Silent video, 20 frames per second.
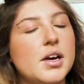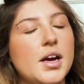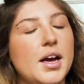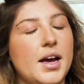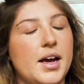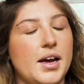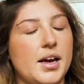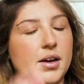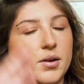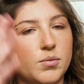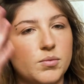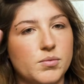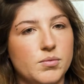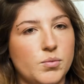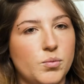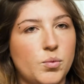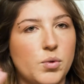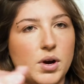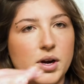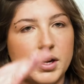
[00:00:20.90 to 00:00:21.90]
and
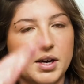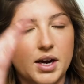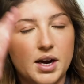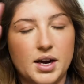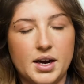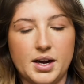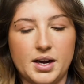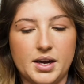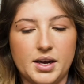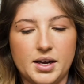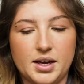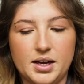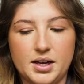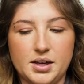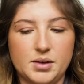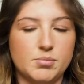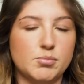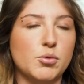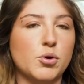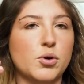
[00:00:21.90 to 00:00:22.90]
one eye
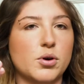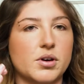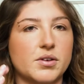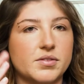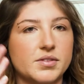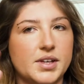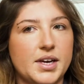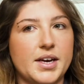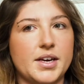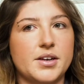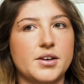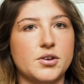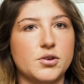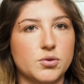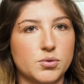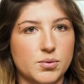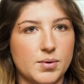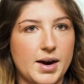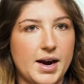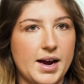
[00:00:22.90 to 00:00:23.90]
in more of like
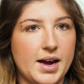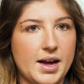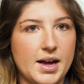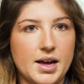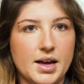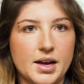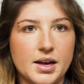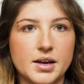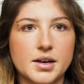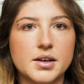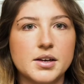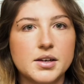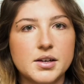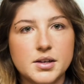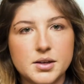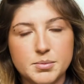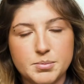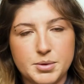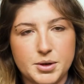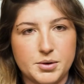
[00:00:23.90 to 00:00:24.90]
gray,
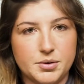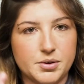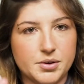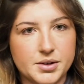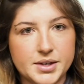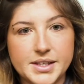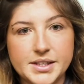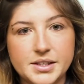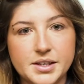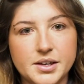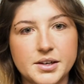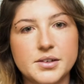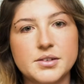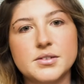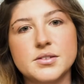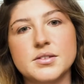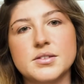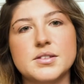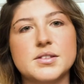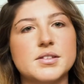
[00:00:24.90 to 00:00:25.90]
pewtery
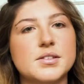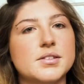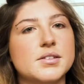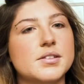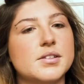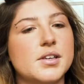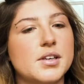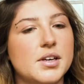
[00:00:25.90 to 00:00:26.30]
tones.